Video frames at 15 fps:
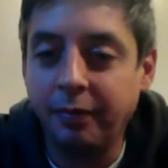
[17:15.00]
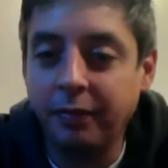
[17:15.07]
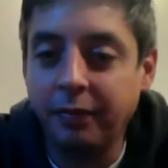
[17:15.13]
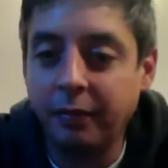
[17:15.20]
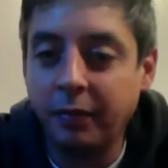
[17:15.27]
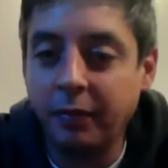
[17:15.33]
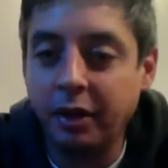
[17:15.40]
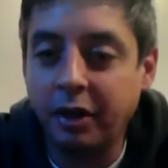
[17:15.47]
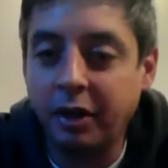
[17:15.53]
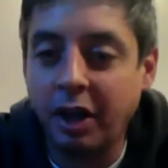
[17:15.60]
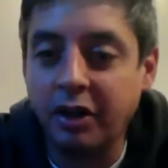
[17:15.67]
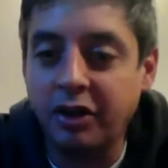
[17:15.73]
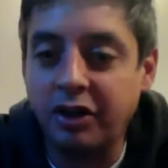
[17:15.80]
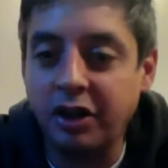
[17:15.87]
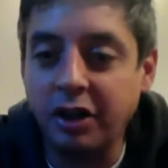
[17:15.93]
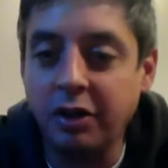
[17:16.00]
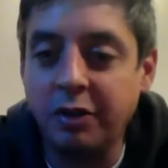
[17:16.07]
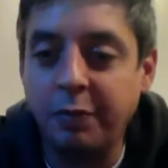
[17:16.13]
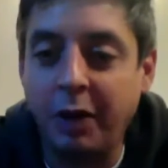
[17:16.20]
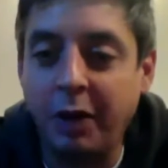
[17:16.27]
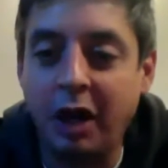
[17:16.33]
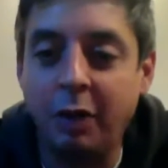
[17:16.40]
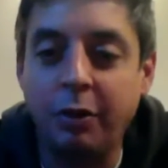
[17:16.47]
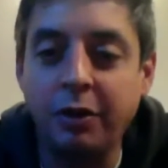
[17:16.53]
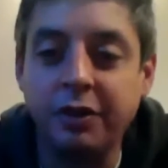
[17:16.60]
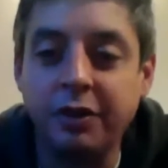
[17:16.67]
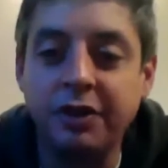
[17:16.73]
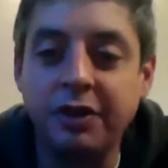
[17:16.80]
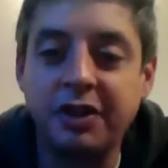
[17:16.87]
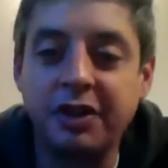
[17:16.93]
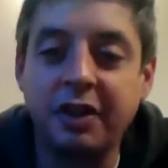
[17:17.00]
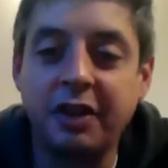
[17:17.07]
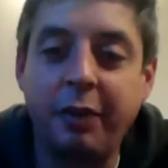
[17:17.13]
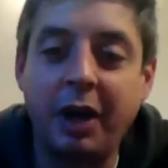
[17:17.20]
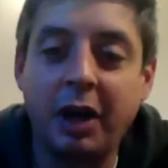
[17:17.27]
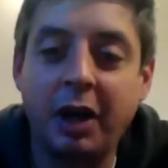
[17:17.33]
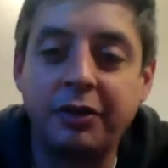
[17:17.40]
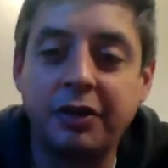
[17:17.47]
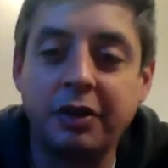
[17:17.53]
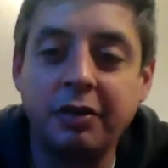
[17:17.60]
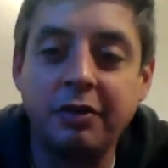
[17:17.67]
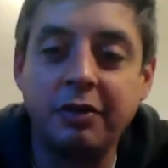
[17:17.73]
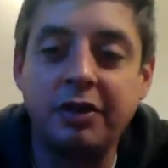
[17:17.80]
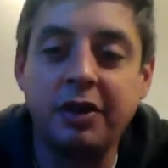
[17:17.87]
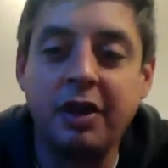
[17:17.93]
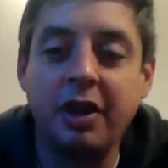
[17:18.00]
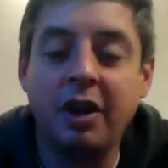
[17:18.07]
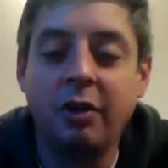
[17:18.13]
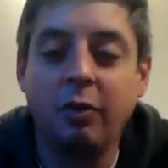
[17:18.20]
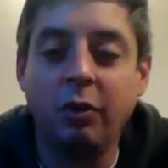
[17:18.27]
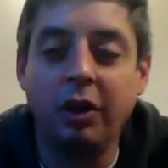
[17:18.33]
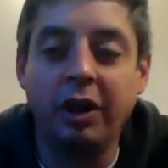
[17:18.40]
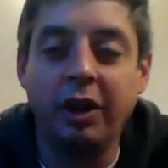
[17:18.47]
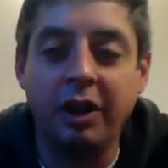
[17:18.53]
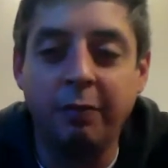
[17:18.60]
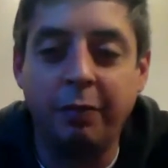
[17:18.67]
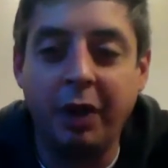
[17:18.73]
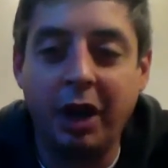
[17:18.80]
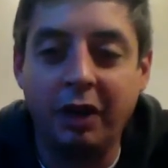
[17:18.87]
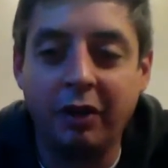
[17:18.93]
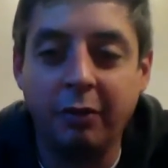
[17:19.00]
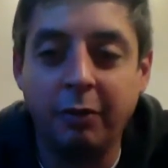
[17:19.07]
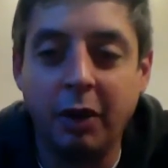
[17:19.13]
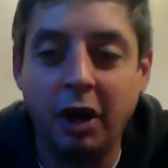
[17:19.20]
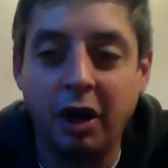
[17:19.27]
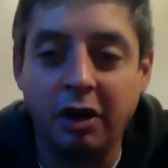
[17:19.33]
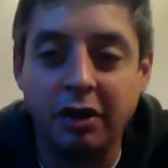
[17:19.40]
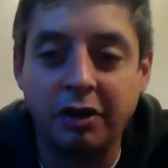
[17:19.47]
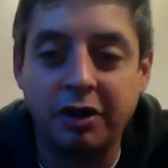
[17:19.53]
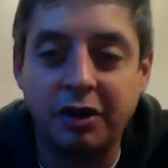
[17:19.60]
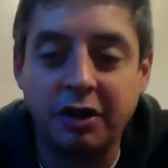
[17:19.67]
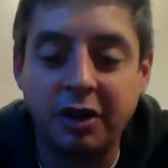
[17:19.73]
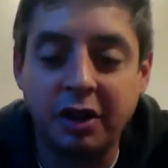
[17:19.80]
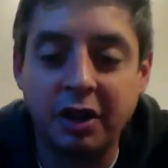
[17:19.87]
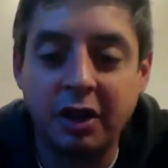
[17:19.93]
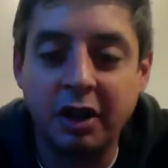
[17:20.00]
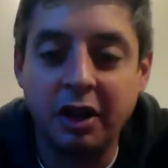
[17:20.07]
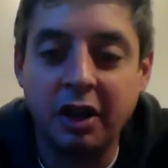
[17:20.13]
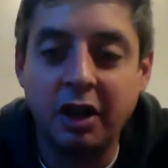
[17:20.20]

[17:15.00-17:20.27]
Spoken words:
can she use PowerPoint instead of Powtoons? Will it impact the marks?